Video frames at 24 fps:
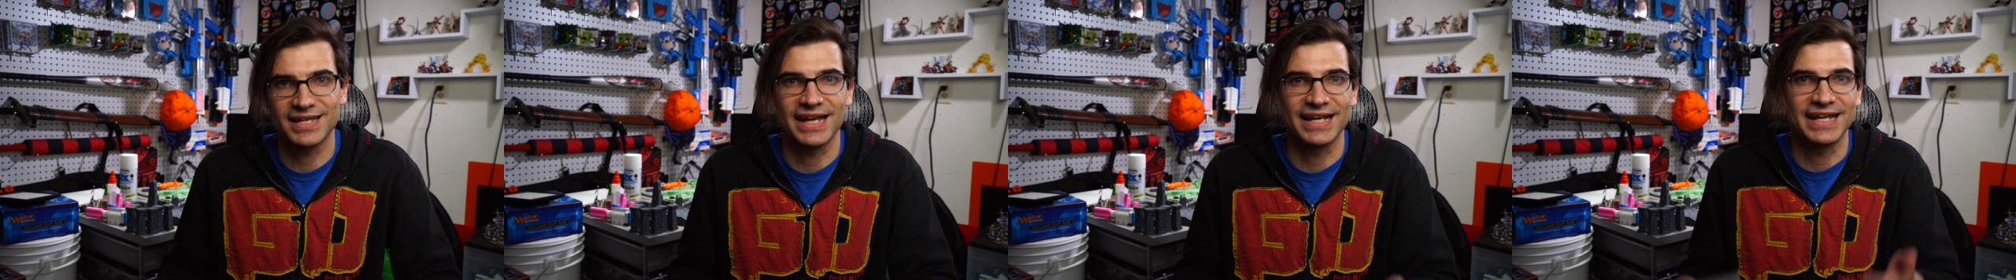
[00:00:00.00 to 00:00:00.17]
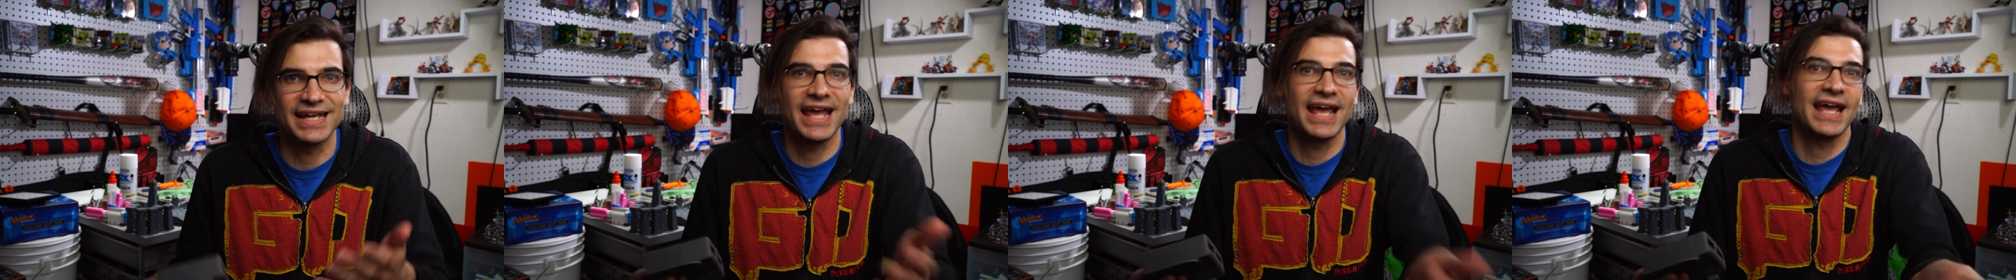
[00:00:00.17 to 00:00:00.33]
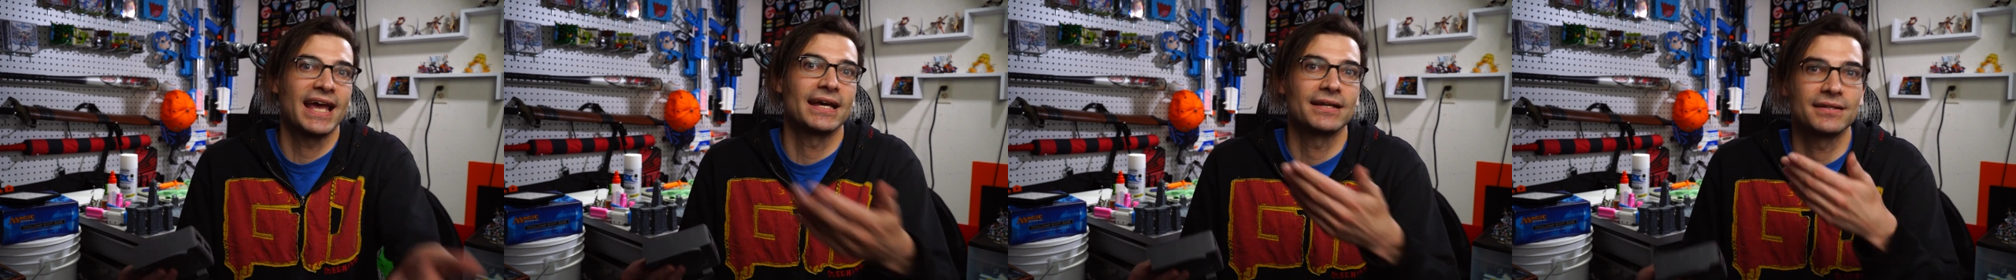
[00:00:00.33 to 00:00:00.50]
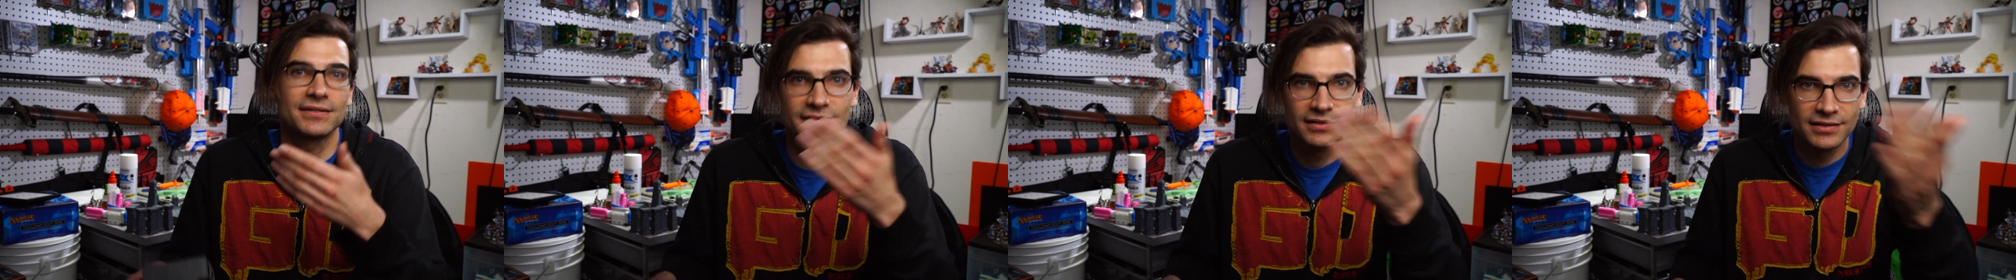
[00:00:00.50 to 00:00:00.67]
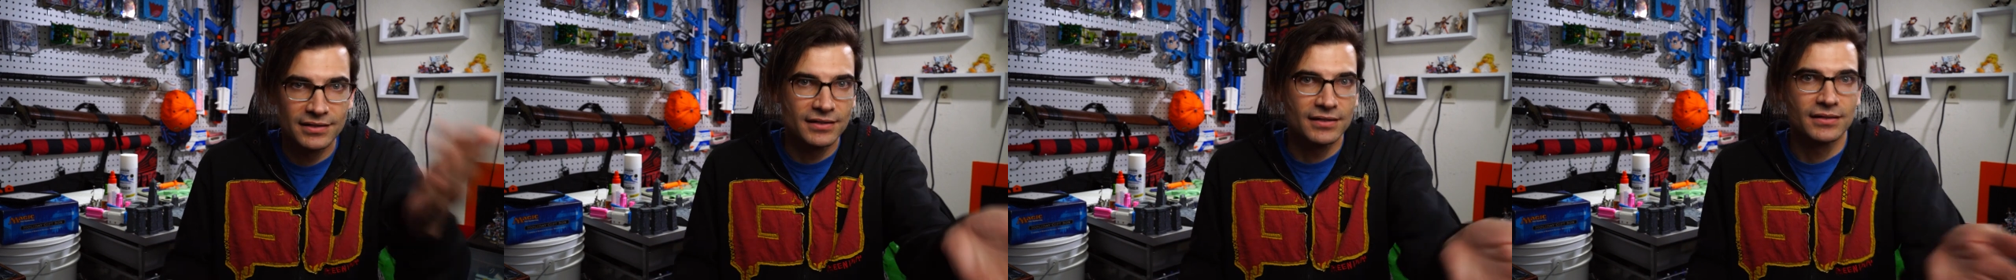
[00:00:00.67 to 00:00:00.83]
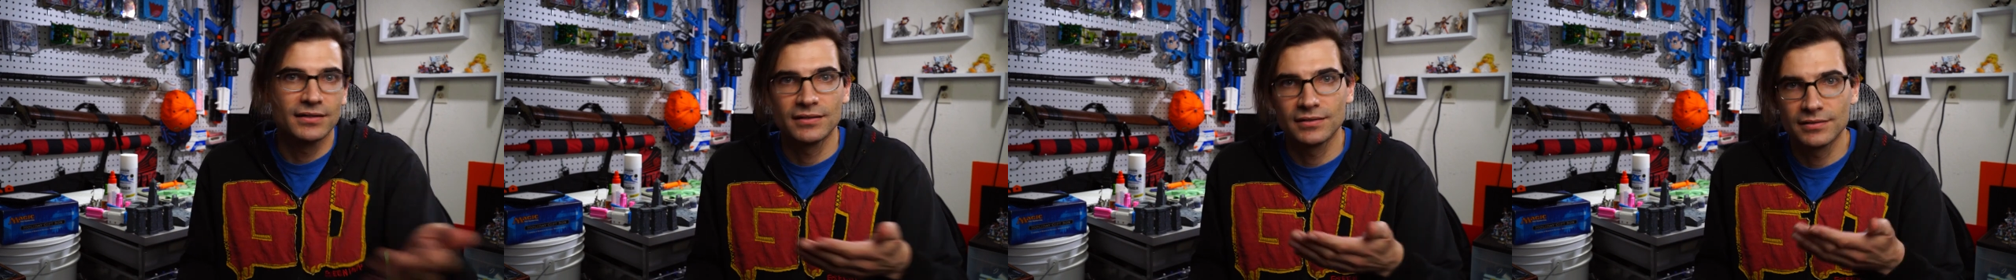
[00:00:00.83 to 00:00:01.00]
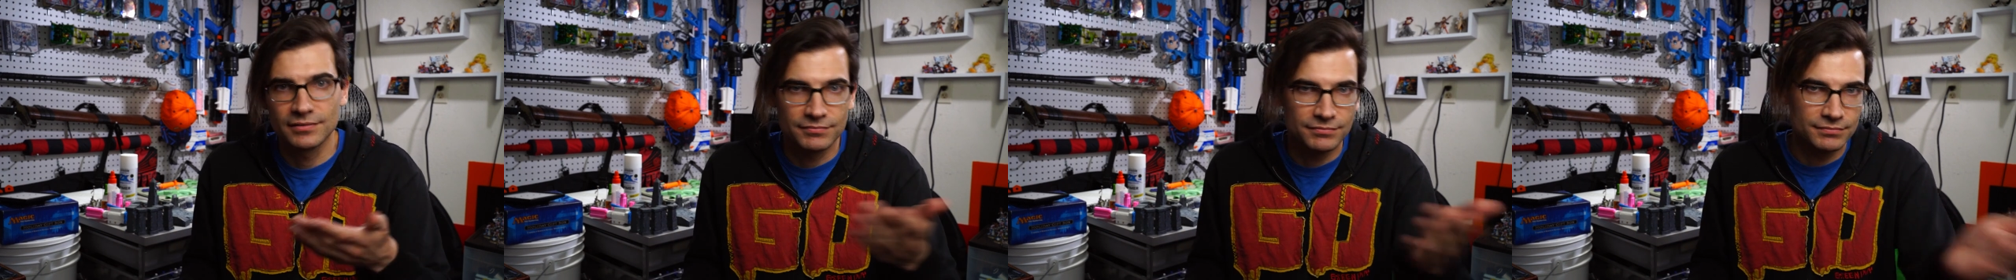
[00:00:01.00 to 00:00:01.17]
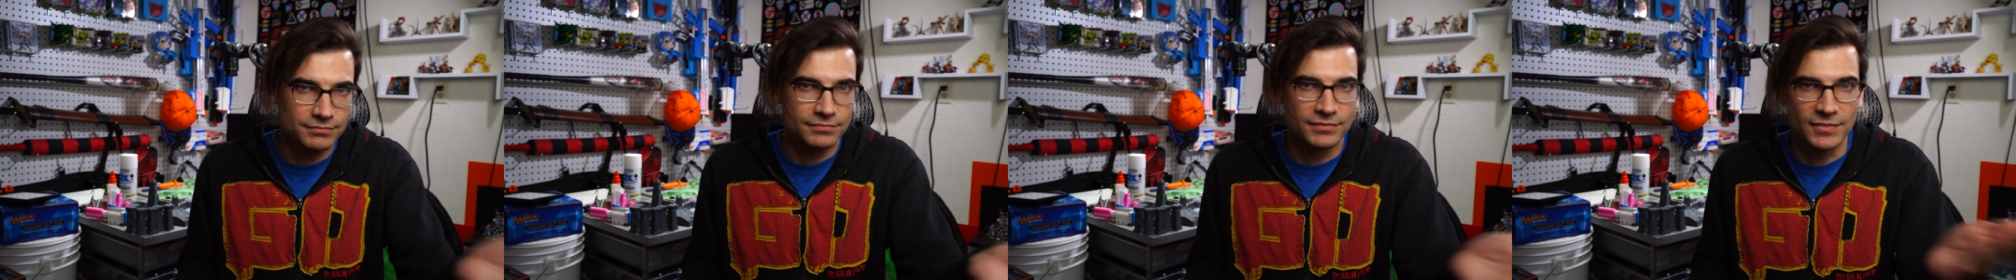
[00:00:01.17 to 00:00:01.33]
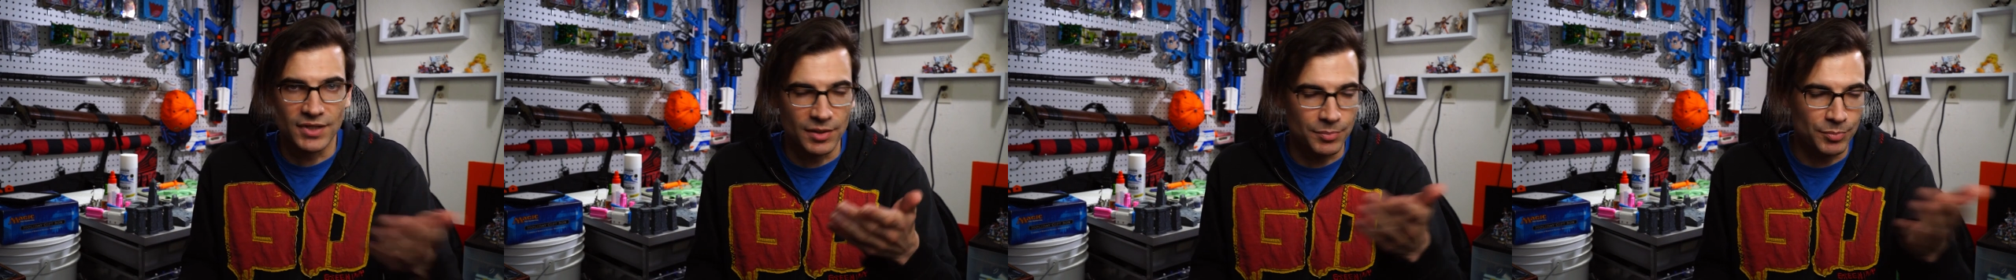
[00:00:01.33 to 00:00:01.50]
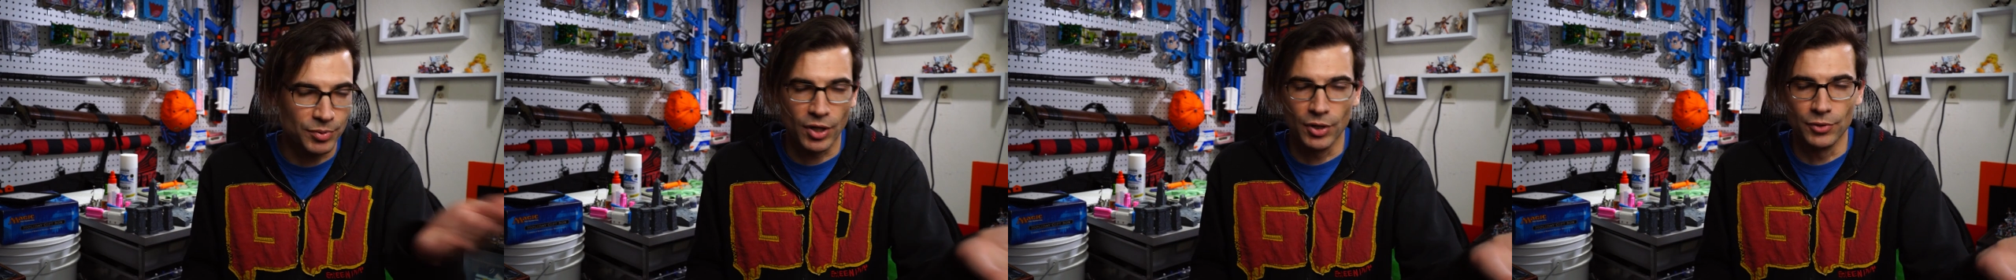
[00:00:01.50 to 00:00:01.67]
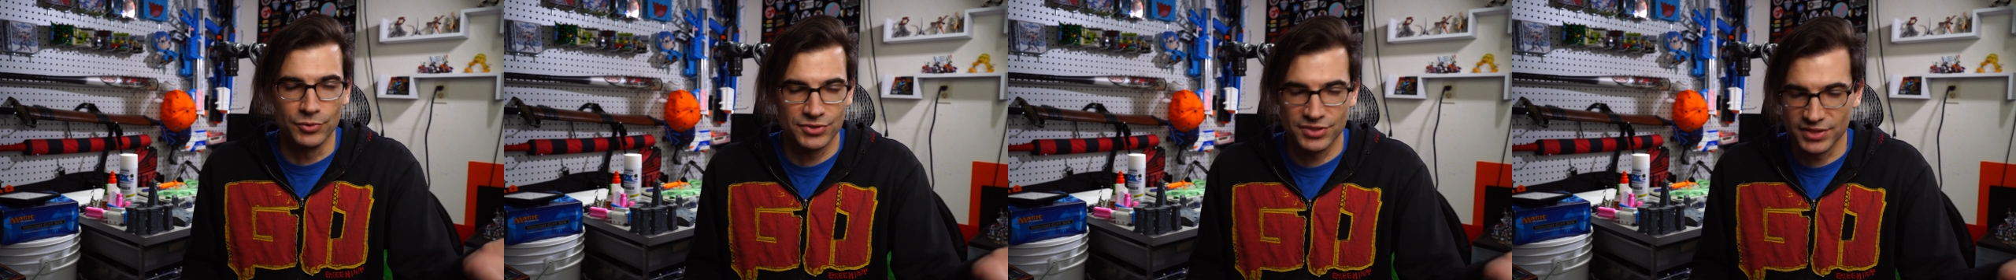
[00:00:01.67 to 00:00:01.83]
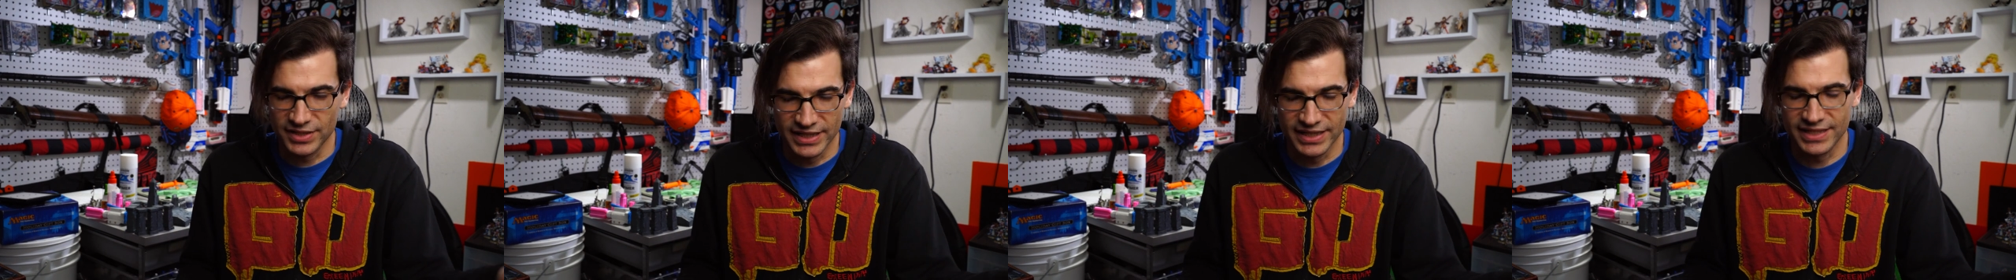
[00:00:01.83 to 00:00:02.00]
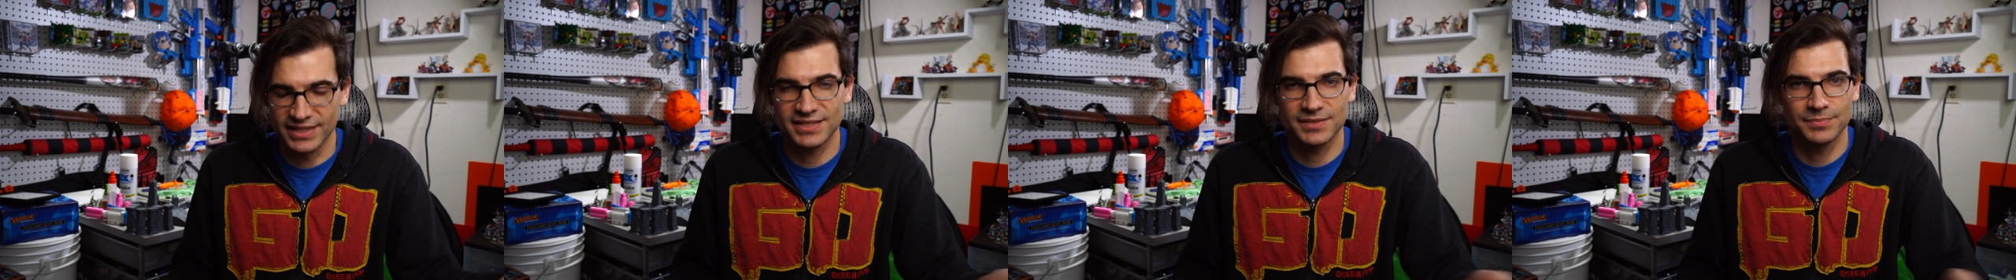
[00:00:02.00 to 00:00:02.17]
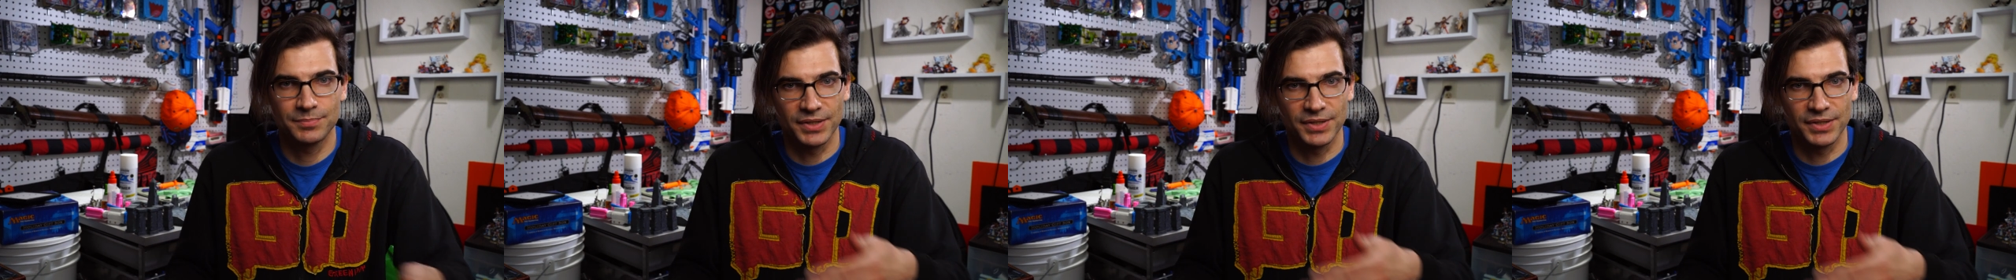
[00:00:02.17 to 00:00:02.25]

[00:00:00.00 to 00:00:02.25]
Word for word: I can't approach this.